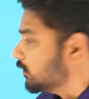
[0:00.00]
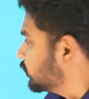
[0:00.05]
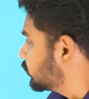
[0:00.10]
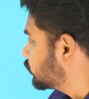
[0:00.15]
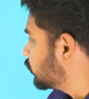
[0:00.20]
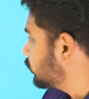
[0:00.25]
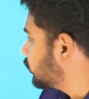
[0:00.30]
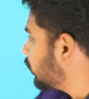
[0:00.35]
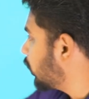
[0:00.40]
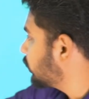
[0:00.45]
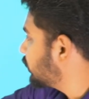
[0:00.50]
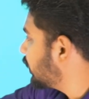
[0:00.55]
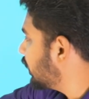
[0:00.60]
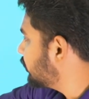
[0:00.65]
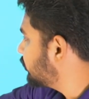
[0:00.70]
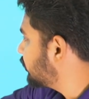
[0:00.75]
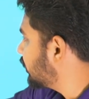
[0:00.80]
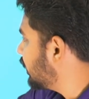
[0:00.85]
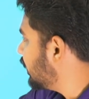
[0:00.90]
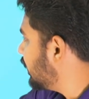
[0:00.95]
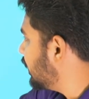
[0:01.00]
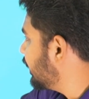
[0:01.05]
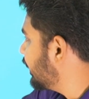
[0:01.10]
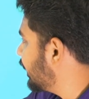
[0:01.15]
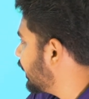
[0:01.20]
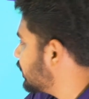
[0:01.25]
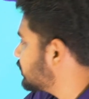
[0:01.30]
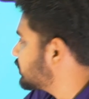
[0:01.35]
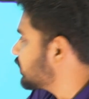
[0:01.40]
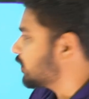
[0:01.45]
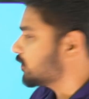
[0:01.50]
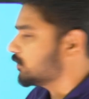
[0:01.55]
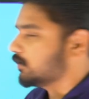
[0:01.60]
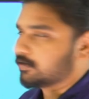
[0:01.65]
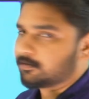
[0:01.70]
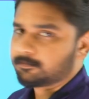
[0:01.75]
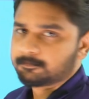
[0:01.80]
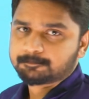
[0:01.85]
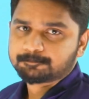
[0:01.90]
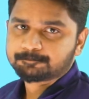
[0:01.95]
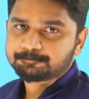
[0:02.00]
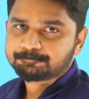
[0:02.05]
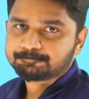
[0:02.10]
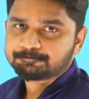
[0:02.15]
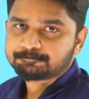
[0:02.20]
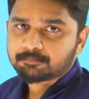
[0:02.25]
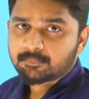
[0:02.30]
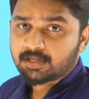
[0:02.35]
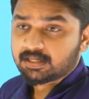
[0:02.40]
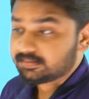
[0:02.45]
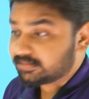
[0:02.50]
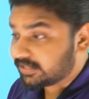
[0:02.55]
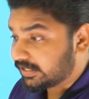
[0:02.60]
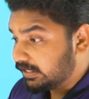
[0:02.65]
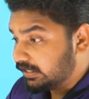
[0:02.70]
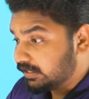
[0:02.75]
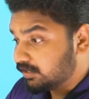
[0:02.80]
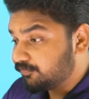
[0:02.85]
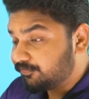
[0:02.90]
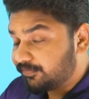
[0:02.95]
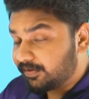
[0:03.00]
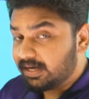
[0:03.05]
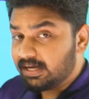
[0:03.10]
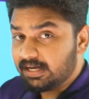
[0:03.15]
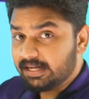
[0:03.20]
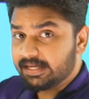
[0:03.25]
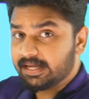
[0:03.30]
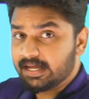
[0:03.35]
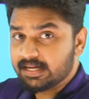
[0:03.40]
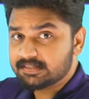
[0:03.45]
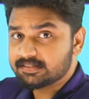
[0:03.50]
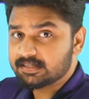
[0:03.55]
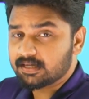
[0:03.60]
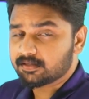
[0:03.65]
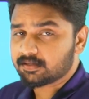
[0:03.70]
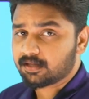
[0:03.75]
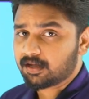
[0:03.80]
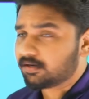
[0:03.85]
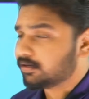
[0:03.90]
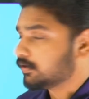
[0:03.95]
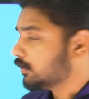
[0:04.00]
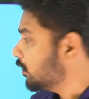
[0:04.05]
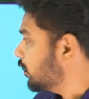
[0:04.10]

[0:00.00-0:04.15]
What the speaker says: So total three ligands are there. Three different ligands are there.